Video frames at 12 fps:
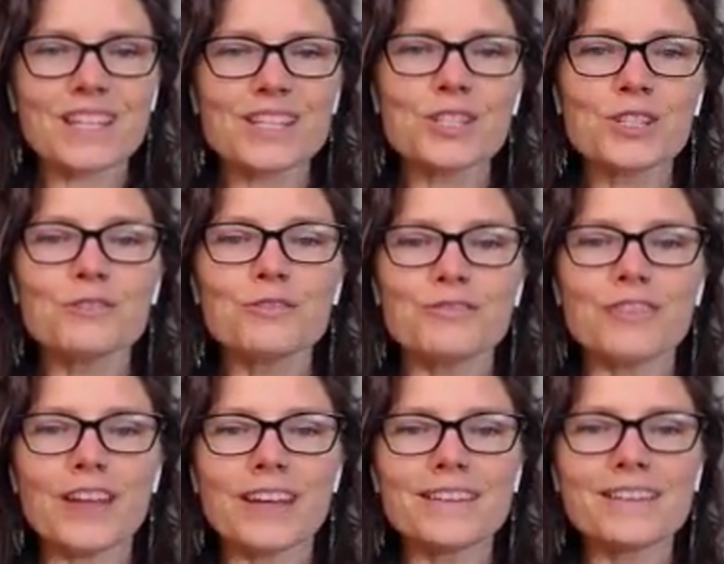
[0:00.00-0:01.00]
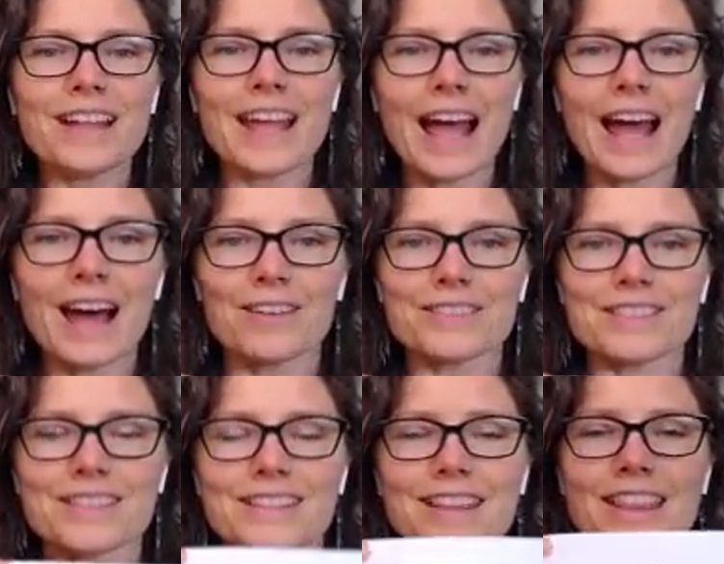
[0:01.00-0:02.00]
to fill
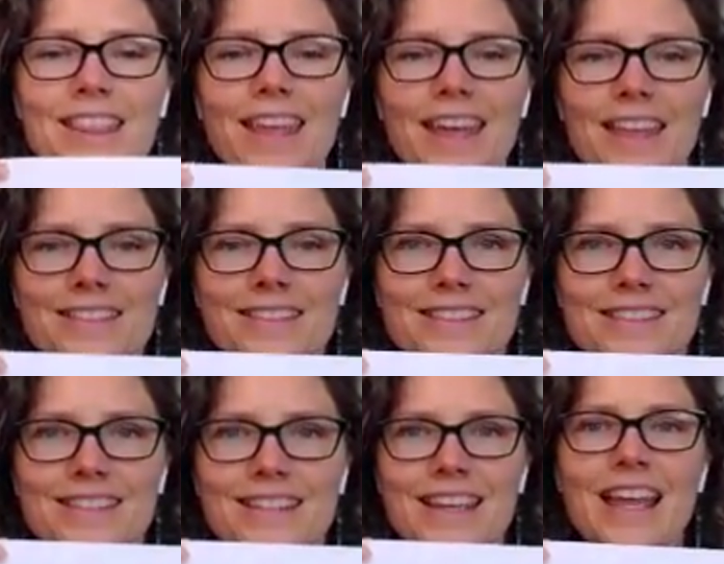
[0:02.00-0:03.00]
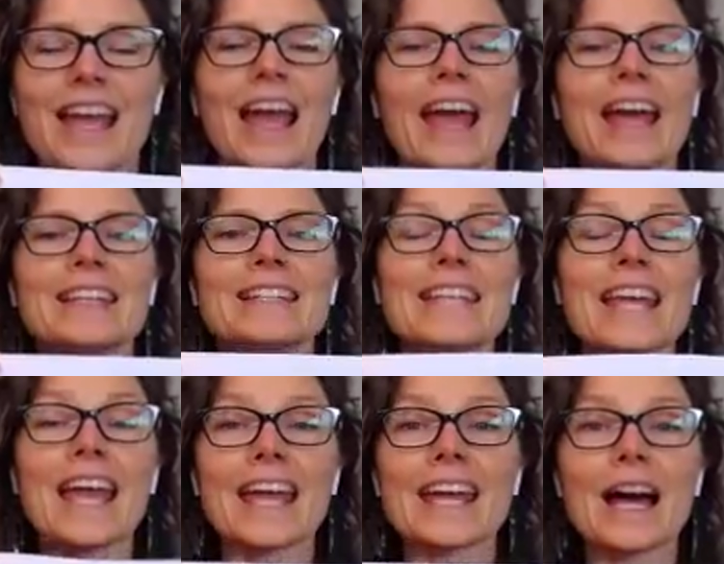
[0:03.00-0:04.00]
out this and
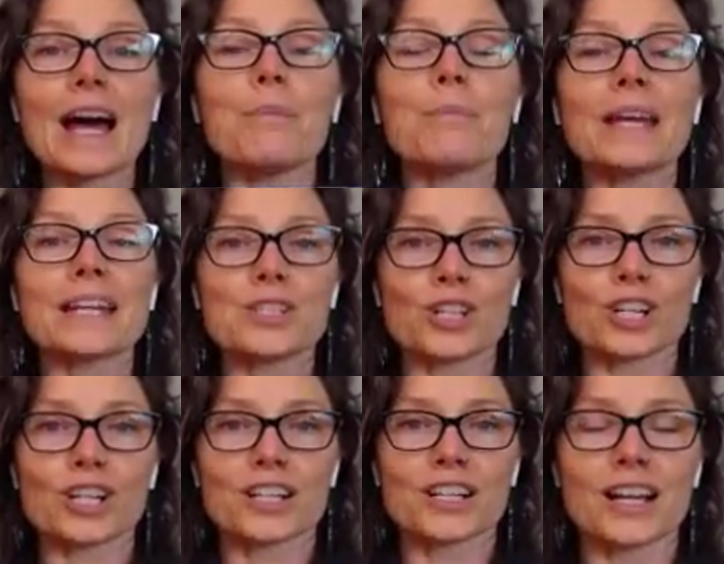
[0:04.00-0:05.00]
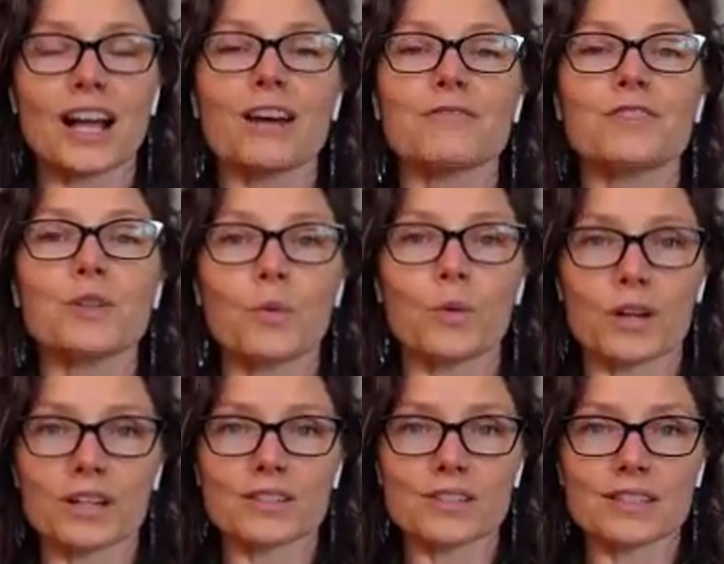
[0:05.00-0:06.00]
take a picture of
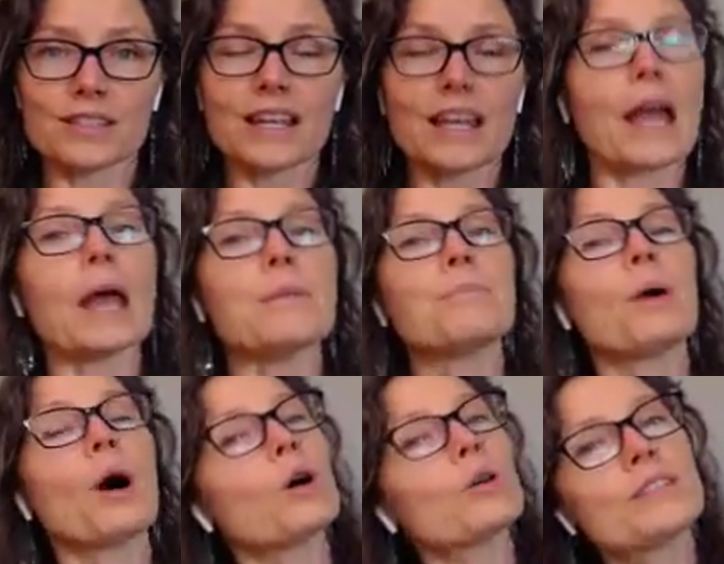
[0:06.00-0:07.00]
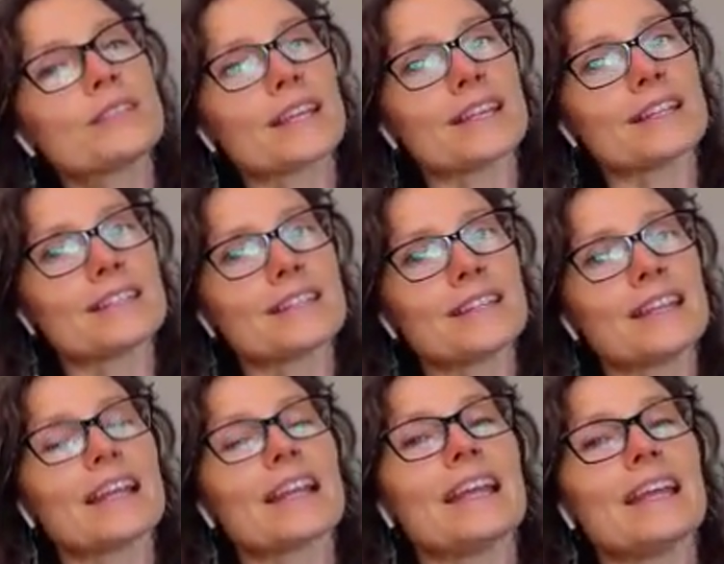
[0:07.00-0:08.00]
yours and post it
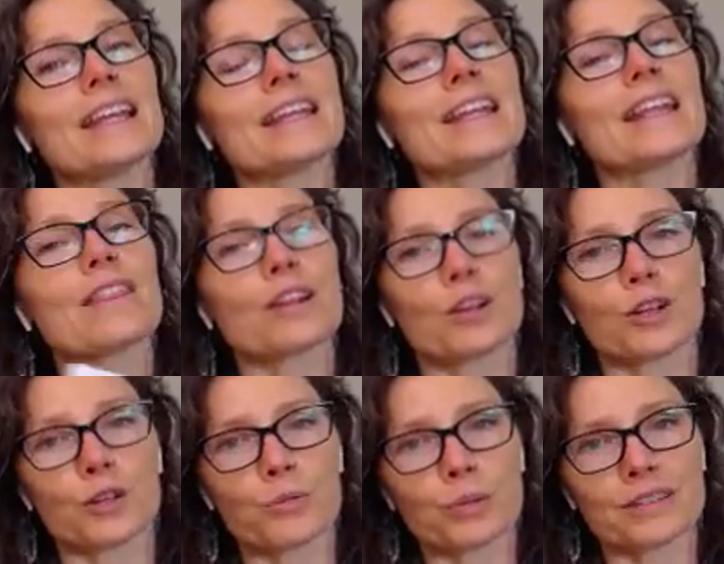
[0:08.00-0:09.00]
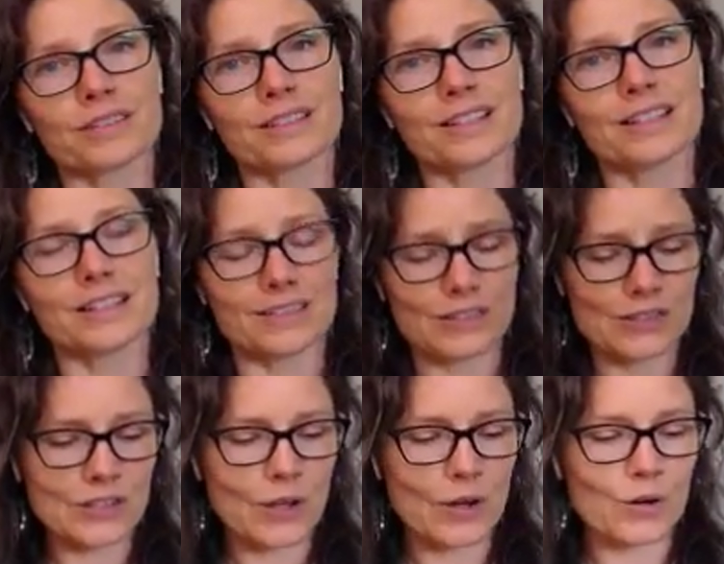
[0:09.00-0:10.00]
in the group.
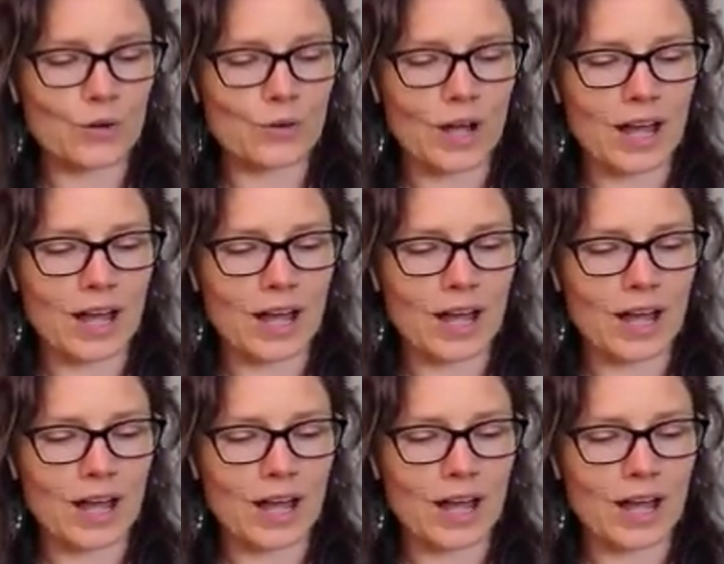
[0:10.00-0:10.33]
So